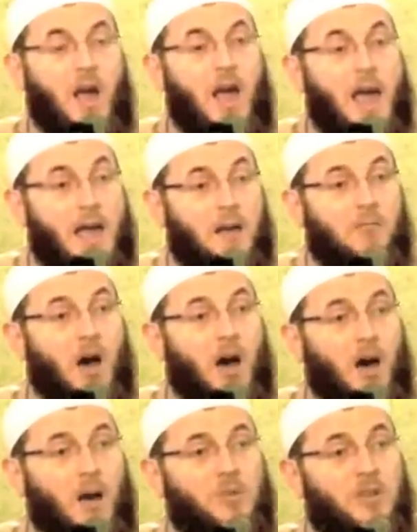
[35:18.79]
And my
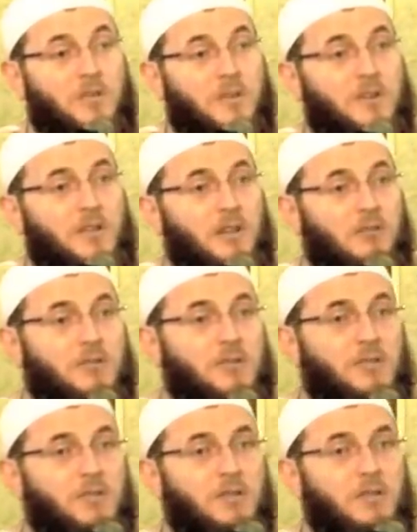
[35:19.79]
observation was
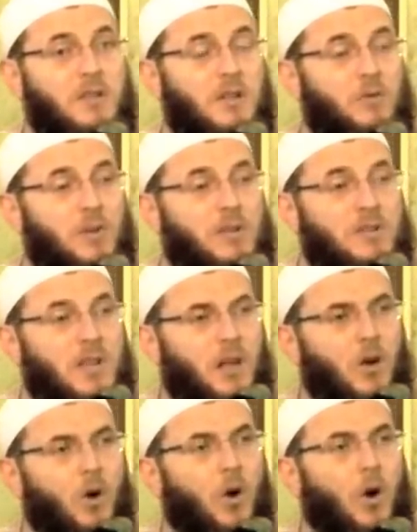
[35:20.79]
concerning one
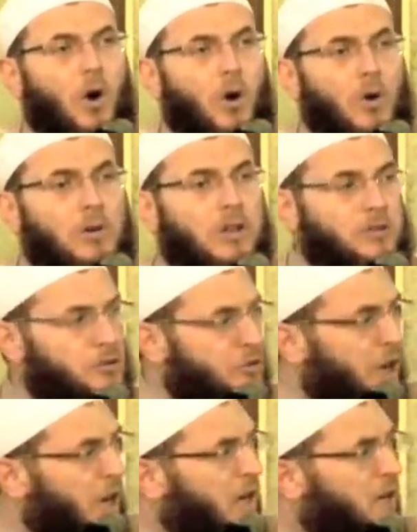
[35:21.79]
thing all the
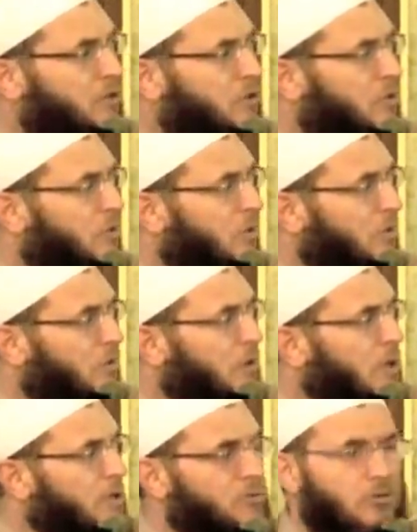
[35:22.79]
trees
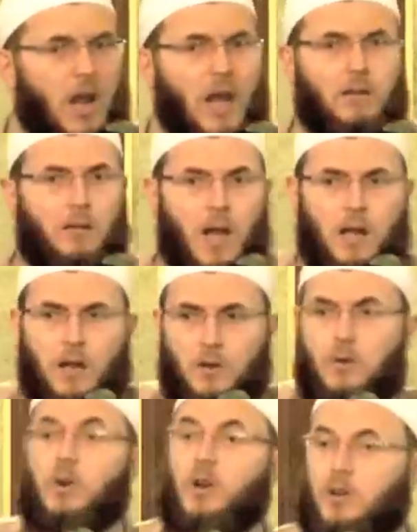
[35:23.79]
were straight like a
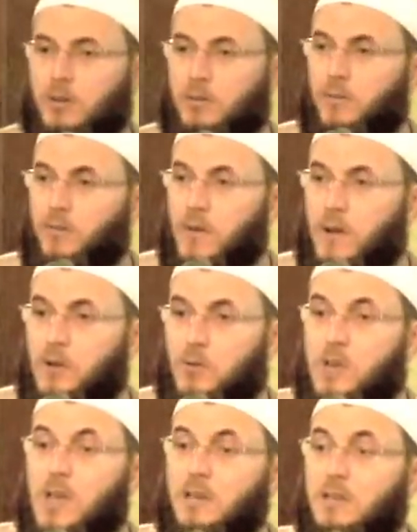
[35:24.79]
ruler,
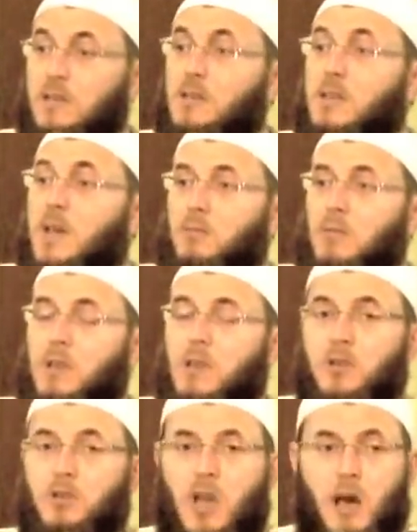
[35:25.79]
to the extent that when
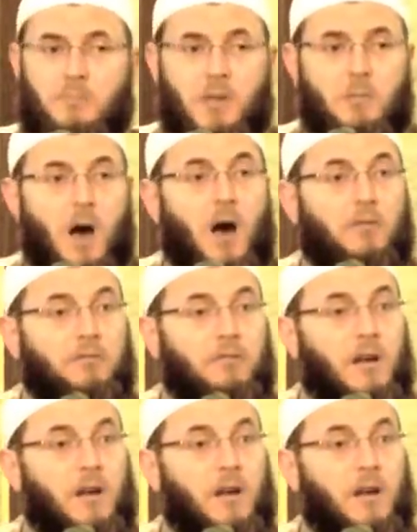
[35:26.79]
they chop them off,